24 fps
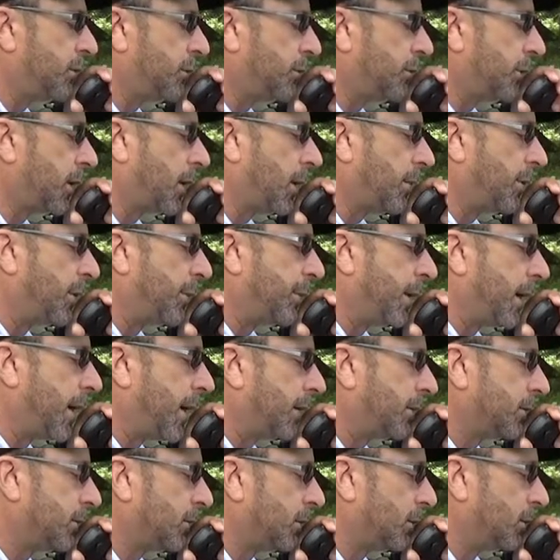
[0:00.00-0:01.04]
as you were coming
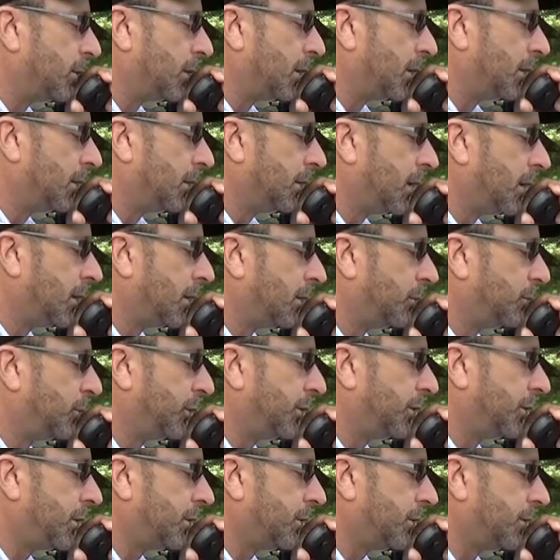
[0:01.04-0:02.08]
back. So uh, I
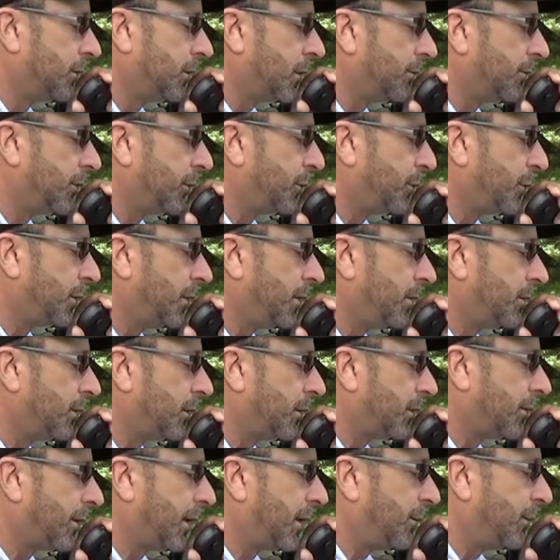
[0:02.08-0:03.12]
wish you a seven threes
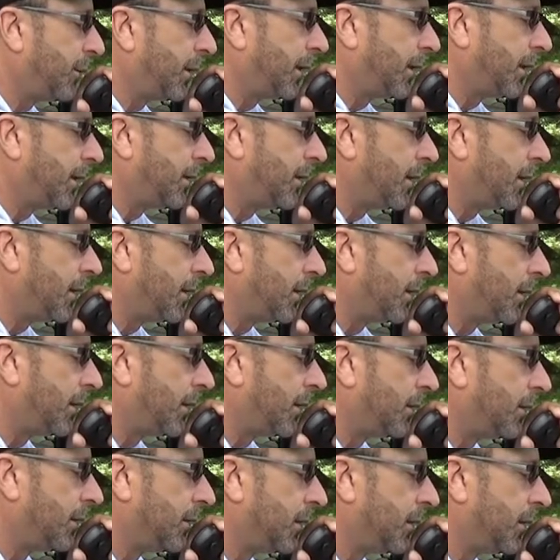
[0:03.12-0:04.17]
and a great weekend there.
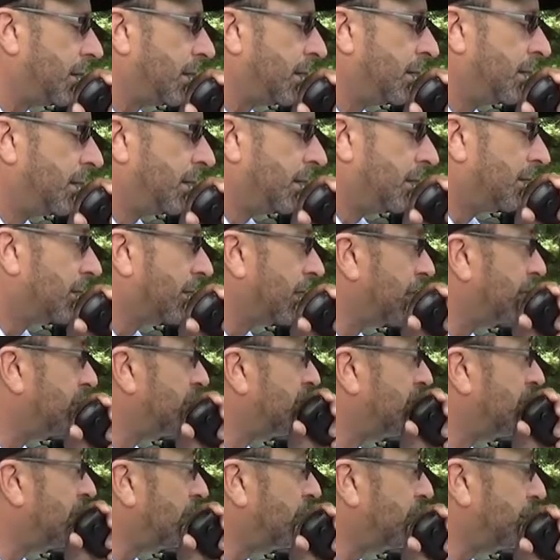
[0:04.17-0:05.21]
And uh,
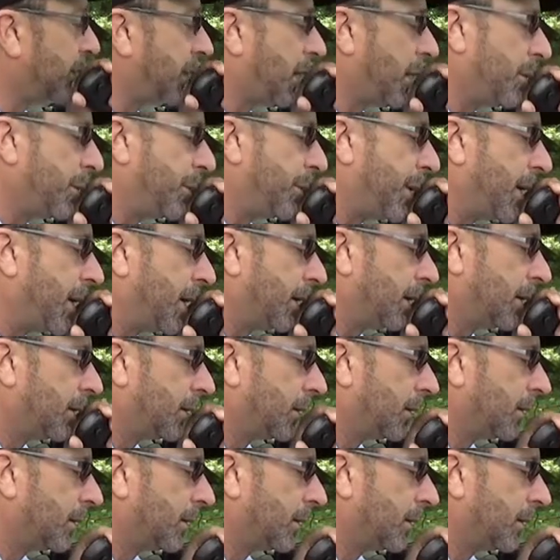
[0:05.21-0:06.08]
thanks, thanks for coming back.